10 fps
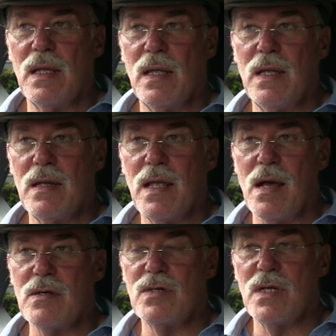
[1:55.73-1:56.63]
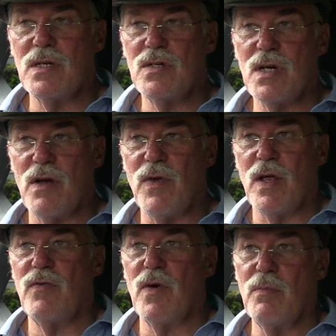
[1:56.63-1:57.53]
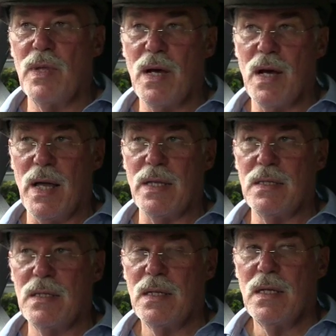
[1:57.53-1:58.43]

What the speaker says: encountering traffic from behind.